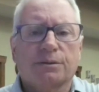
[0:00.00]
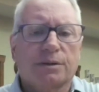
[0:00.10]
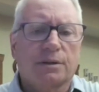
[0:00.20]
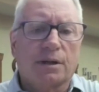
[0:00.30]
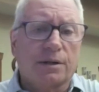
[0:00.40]
And
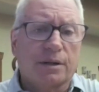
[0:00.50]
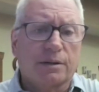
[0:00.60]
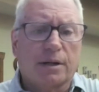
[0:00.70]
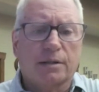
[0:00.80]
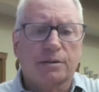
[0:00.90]
then on the
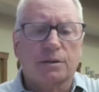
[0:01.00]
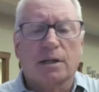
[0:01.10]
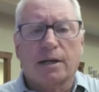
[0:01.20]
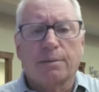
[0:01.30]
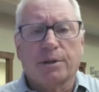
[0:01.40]
other hand, there's a
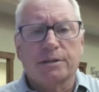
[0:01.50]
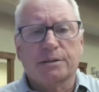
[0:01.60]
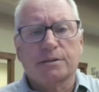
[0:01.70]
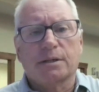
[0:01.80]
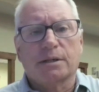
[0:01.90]
lot of
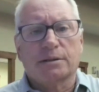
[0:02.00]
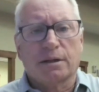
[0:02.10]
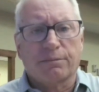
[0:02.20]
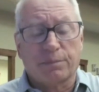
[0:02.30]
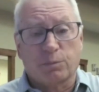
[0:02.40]
places that
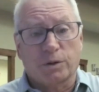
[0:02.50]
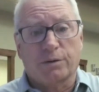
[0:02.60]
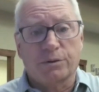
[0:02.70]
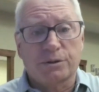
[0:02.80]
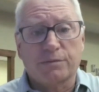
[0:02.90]
have
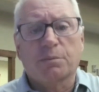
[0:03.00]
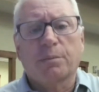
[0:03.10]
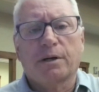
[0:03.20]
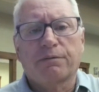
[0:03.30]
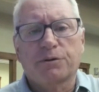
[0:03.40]
really received some
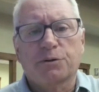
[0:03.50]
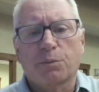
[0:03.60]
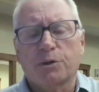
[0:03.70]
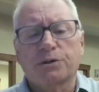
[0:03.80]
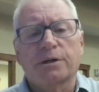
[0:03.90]
beneficial
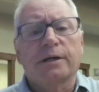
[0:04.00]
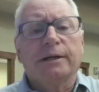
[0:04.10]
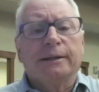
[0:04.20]
moisture,